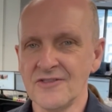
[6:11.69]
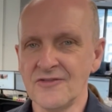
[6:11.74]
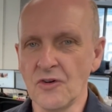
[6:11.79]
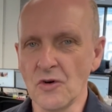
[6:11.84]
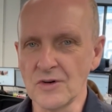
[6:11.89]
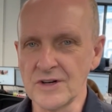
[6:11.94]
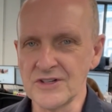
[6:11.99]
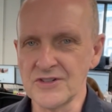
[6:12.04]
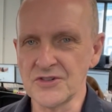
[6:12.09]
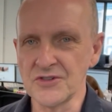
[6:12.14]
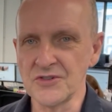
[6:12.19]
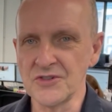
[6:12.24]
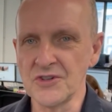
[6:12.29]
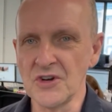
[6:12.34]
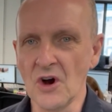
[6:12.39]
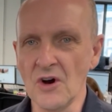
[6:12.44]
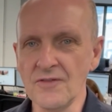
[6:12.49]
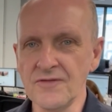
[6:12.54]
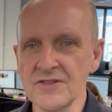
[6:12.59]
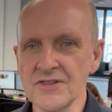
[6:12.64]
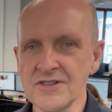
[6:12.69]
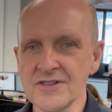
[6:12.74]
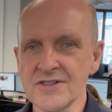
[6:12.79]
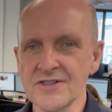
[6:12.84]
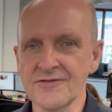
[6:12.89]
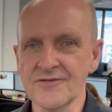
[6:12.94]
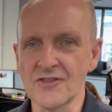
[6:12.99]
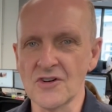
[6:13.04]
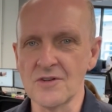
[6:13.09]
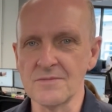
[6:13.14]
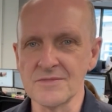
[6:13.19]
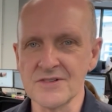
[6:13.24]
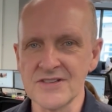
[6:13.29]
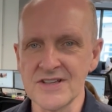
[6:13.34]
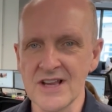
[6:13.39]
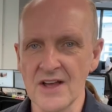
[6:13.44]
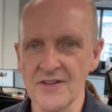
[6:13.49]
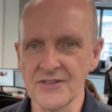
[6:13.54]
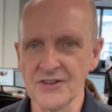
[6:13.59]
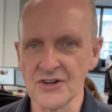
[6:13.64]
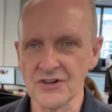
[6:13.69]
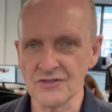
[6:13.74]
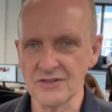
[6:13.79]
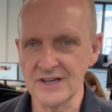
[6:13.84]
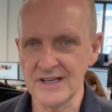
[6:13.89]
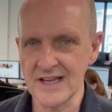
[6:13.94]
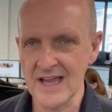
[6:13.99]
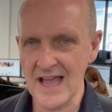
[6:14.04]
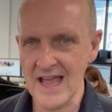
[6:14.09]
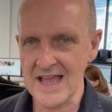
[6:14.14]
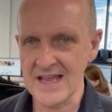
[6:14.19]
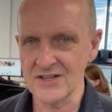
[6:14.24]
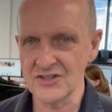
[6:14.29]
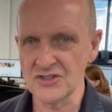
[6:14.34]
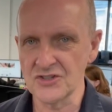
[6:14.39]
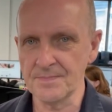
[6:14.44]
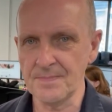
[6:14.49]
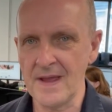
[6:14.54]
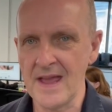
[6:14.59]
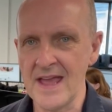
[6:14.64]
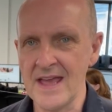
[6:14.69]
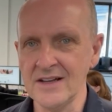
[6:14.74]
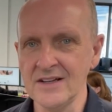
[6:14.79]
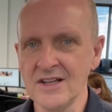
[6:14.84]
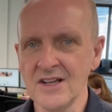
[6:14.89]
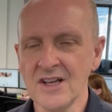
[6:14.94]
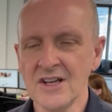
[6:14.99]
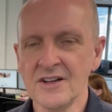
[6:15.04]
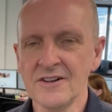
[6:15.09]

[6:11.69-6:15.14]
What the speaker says: 42 golfers from South Korea and Japan